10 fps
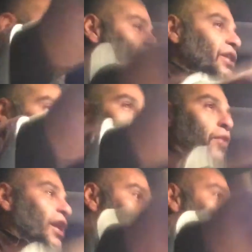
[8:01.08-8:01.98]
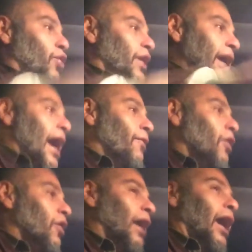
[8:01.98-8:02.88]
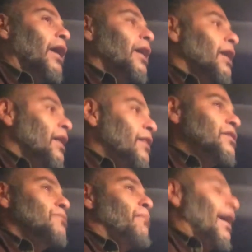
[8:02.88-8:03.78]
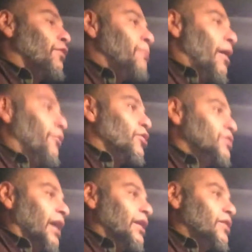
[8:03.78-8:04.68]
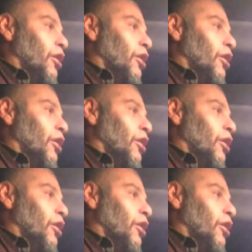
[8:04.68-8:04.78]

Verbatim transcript: really ready to work out. Okay. This is Mike with my real estate